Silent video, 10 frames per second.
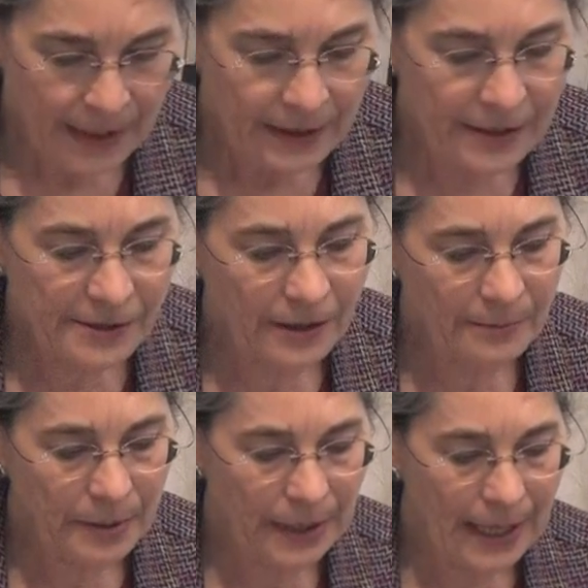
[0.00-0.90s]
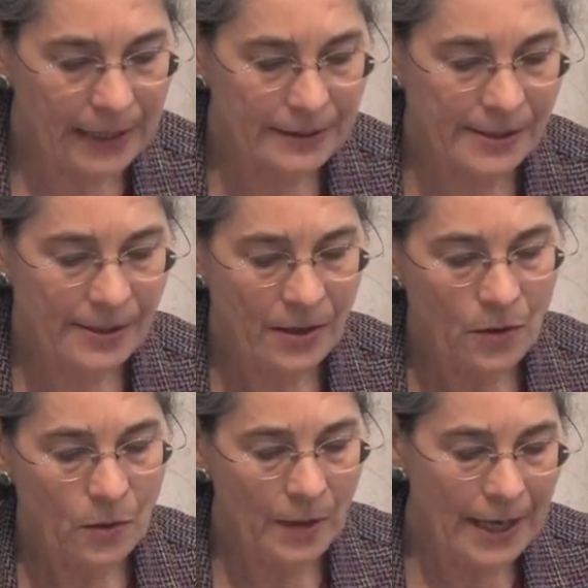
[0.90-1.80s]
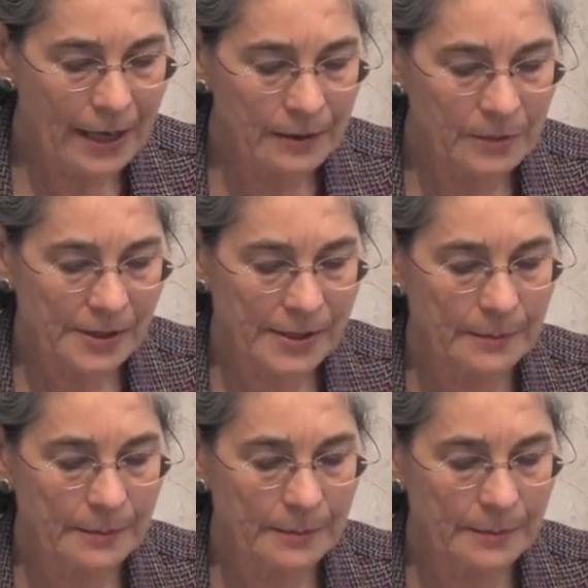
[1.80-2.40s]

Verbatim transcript: These are plants or animals